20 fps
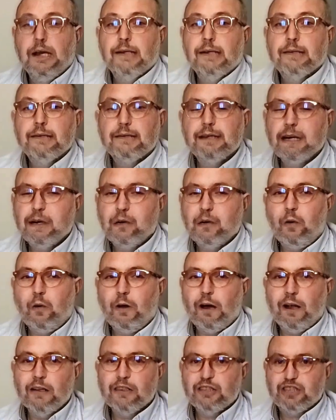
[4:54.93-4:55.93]
The
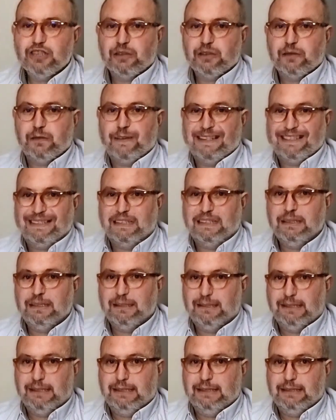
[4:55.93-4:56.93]
aquaculture
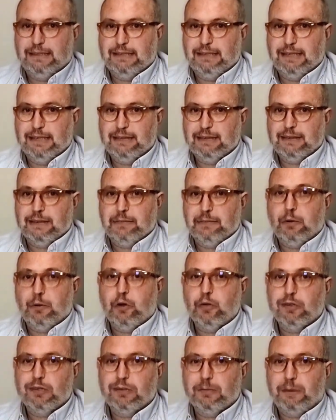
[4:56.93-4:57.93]
facilities that
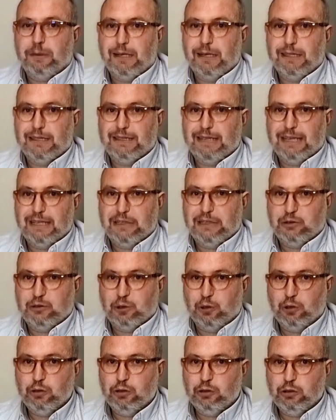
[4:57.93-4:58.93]
supported by
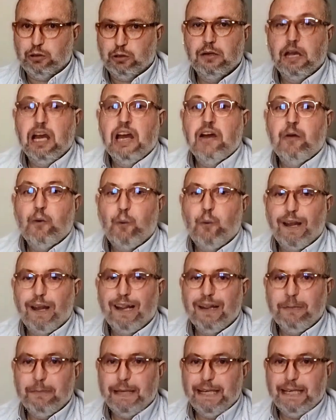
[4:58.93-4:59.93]
sensors will
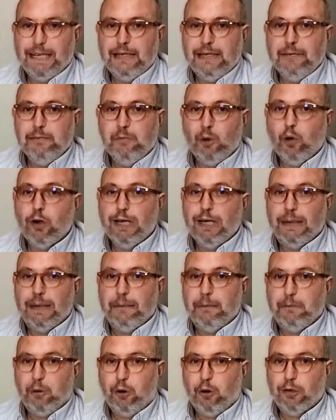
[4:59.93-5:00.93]
be more
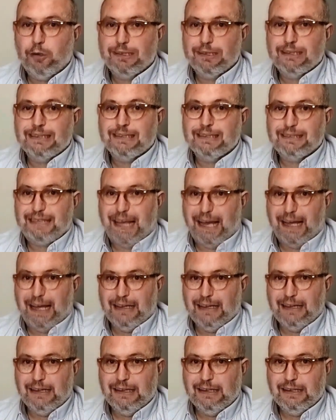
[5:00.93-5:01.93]
important
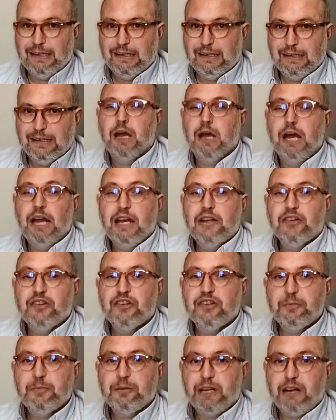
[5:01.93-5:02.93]
than the
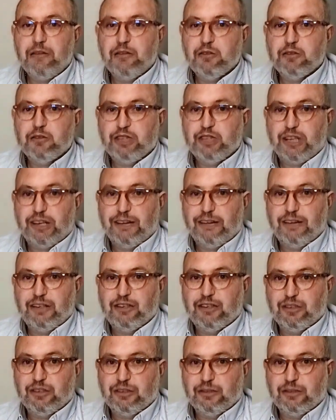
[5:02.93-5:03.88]
previous generation